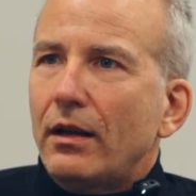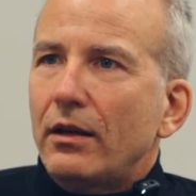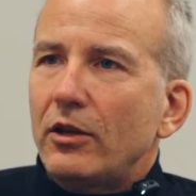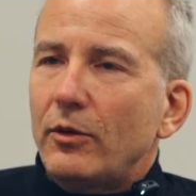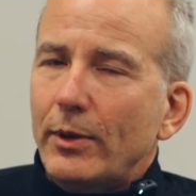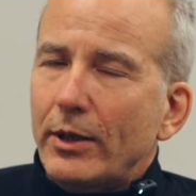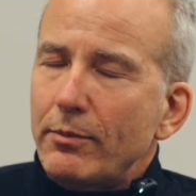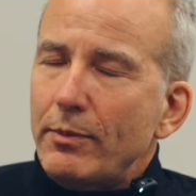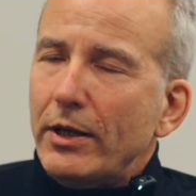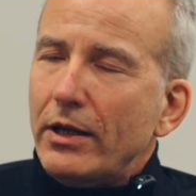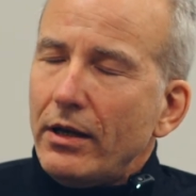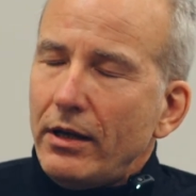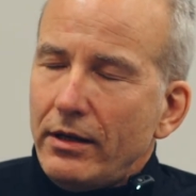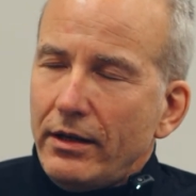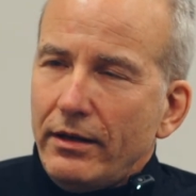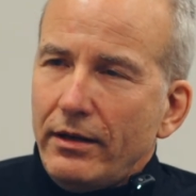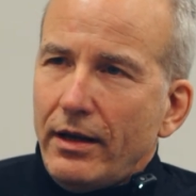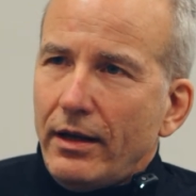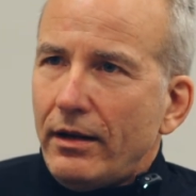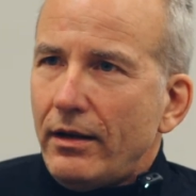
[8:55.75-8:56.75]
you better be
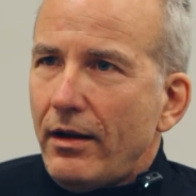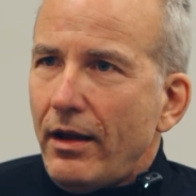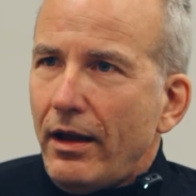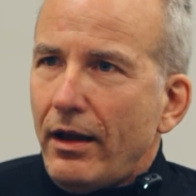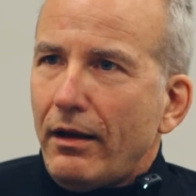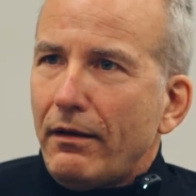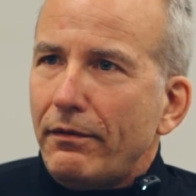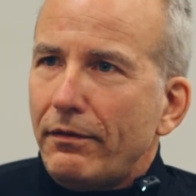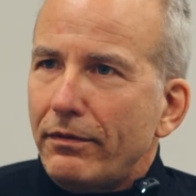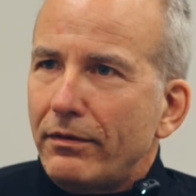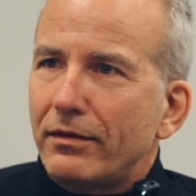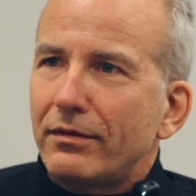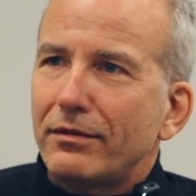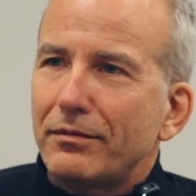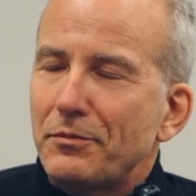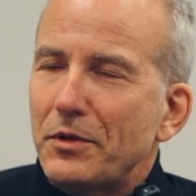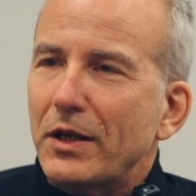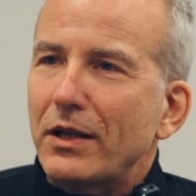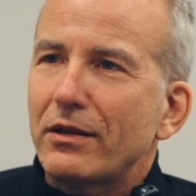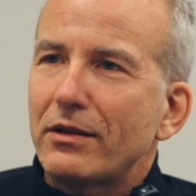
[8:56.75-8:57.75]
cutting that in half
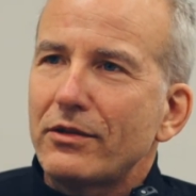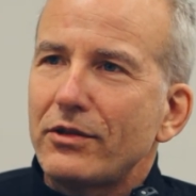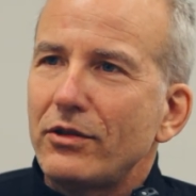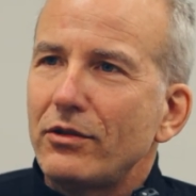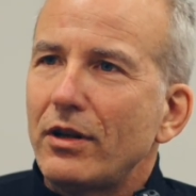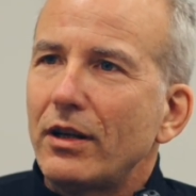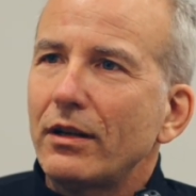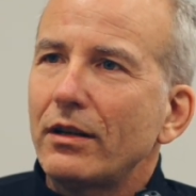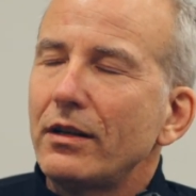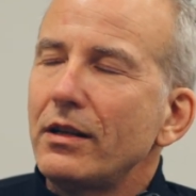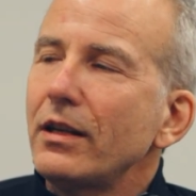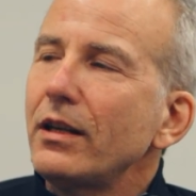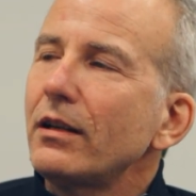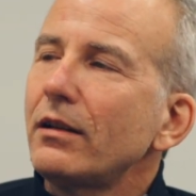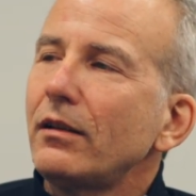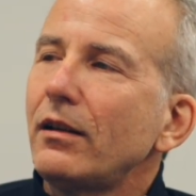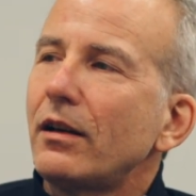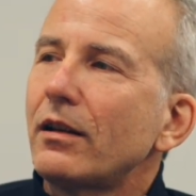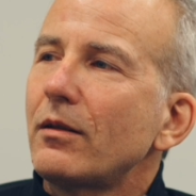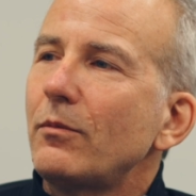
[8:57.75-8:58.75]
because you're not going to get
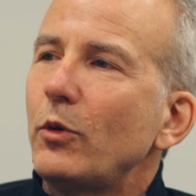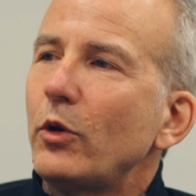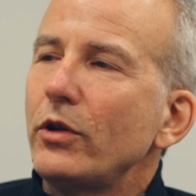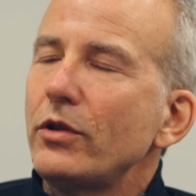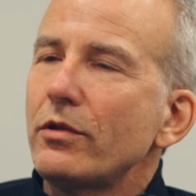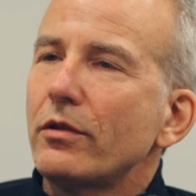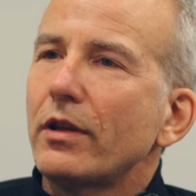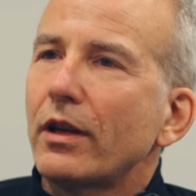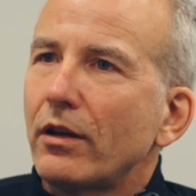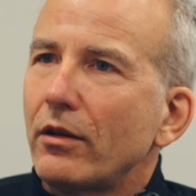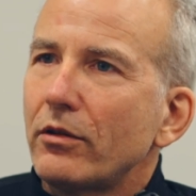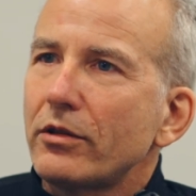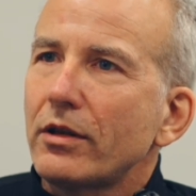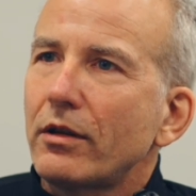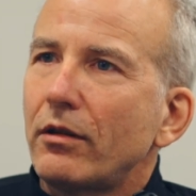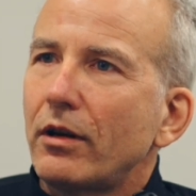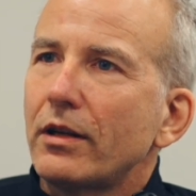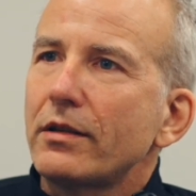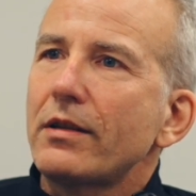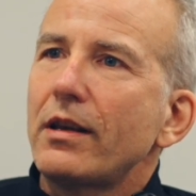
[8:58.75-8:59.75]
a lot of moisture that goes
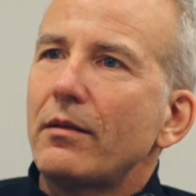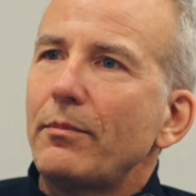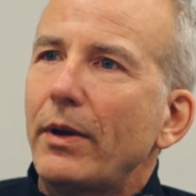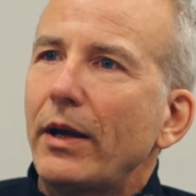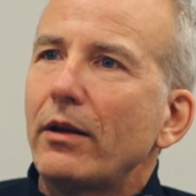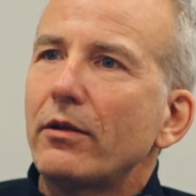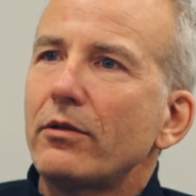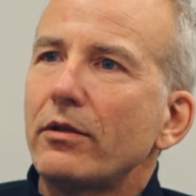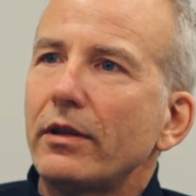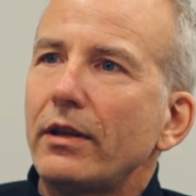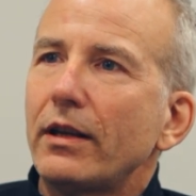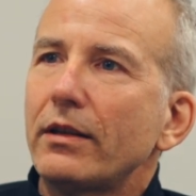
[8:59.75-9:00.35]
across that boundary.